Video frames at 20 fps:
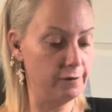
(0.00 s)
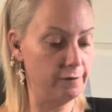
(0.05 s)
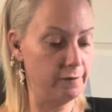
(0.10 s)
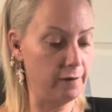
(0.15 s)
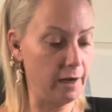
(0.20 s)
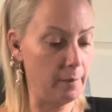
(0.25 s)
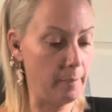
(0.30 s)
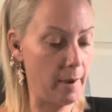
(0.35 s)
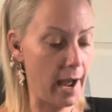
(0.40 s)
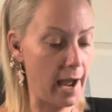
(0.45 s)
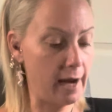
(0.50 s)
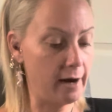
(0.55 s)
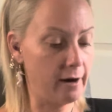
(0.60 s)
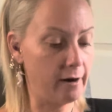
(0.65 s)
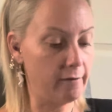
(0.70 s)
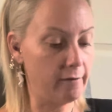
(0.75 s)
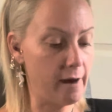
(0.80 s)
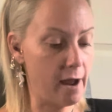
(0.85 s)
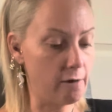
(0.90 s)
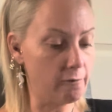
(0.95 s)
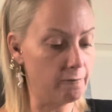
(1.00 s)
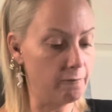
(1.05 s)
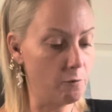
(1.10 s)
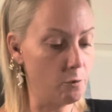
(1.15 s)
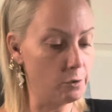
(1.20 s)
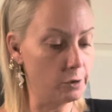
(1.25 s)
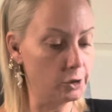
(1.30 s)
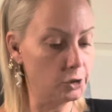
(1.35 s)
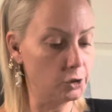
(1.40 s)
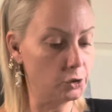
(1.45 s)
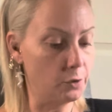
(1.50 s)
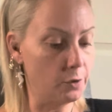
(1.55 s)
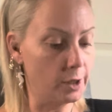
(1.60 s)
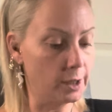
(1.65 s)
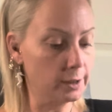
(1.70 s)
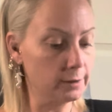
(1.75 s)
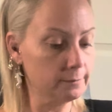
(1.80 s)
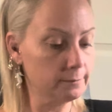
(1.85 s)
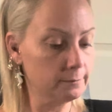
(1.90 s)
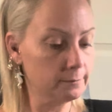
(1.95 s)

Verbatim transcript: vampire around for sure.